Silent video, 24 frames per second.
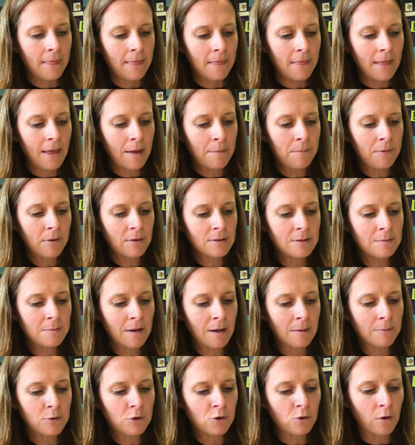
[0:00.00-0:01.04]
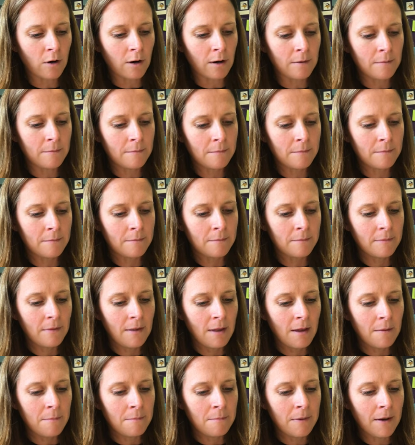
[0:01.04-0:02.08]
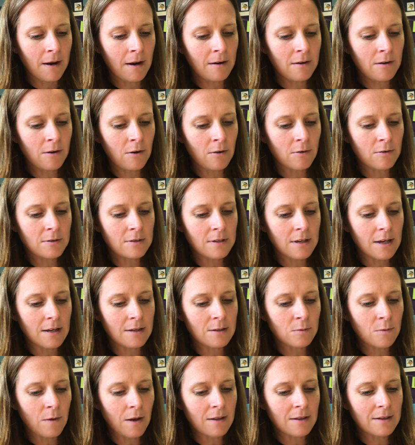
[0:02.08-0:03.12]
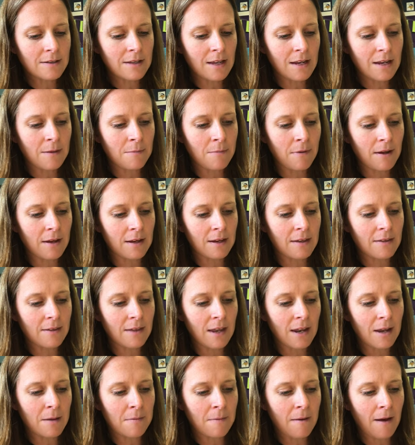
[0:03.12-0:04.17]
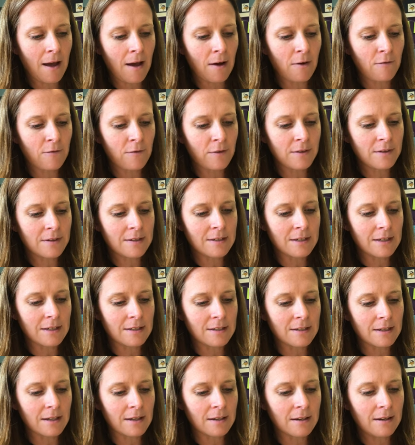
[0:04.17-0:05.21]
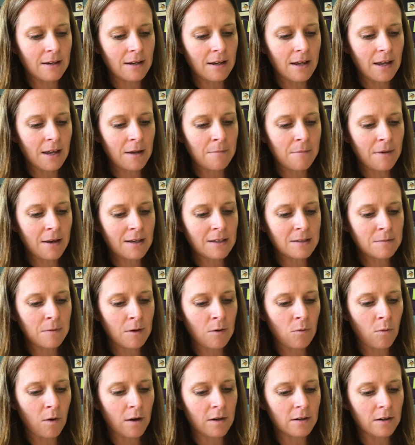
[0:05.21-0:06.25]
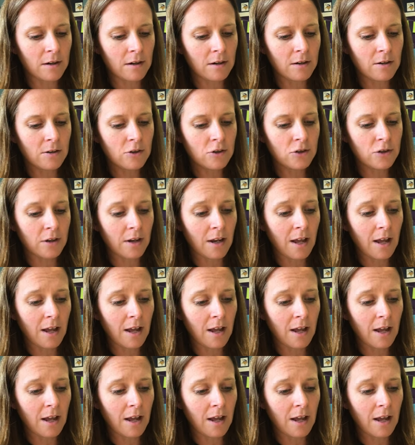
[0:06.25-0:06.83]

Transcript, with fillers: That pulls me up short. Bear knows as well as anybody that I'm out for the season. It makes me wonder, should